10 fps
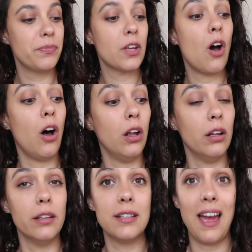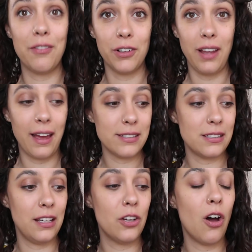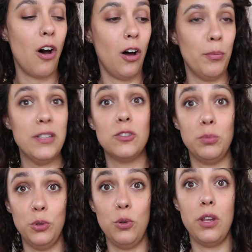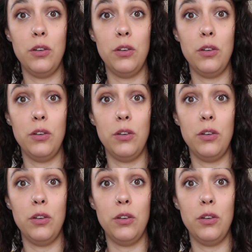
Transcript: called Everlasting Calm and Smooth